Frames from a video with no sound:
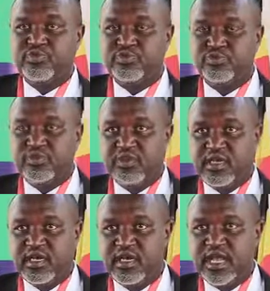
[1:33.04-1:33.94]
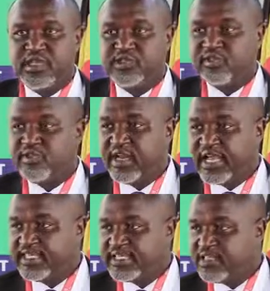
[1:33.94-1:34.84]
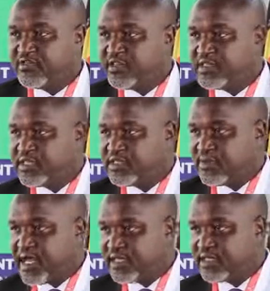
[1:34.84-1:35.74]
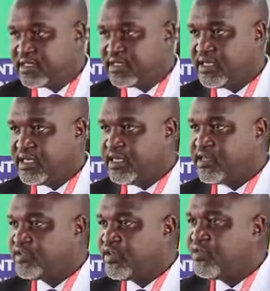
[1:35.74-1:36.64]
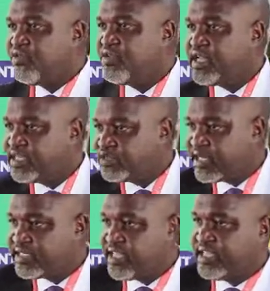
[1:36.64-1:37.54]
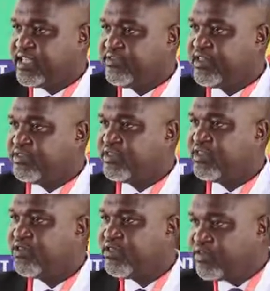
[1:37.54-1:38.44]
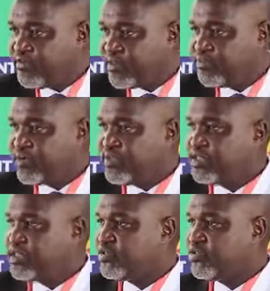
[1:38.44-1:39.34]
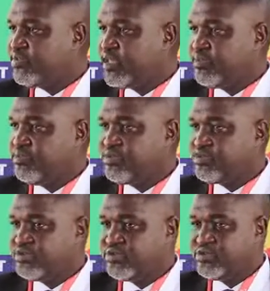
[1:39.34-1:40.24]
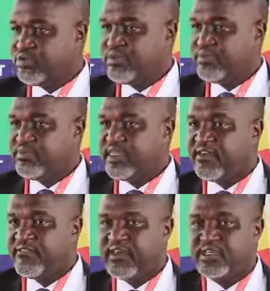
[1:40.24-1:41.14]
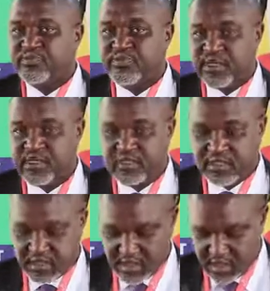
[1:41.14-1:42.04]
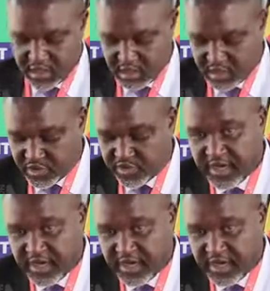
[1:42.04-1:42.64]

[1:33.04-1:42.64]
to cancel your license for 6 months. So the onus was then given to the owner of the premises to be able to be the first point to